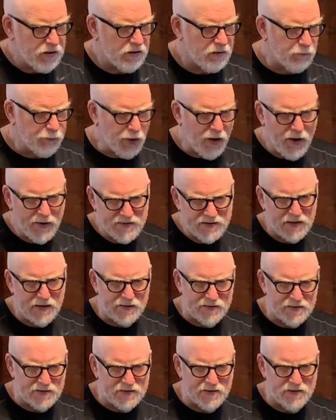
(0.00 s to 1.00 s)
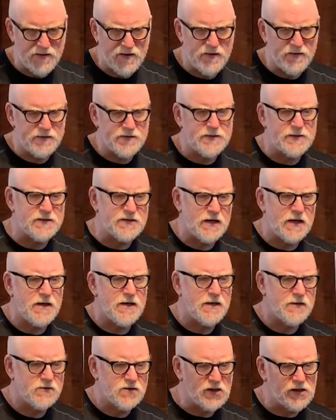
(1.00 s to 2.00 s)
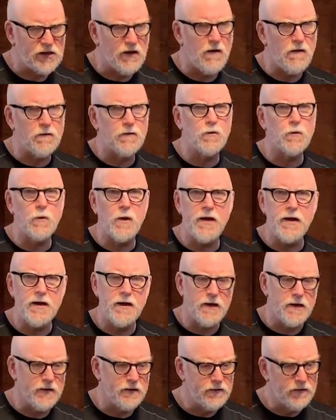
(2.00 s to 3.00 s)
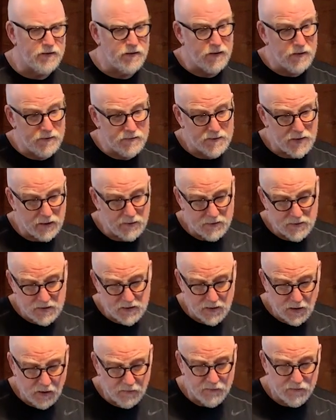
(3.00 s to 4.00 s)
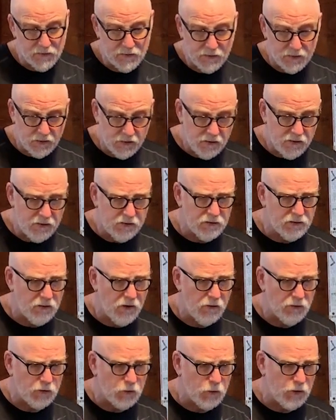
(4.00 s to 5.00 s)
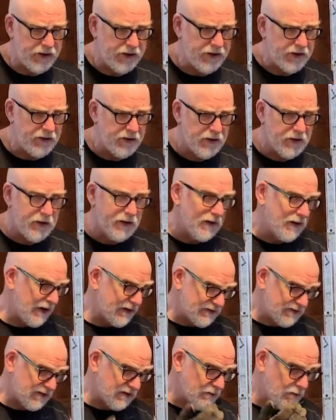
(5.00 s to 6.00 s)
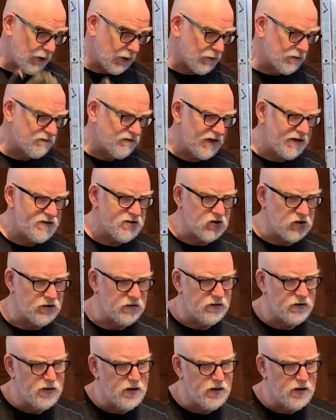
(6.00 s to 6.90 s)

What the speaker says: The process, the things that change along the way, the things I discover and learn along the way, that's the motivation.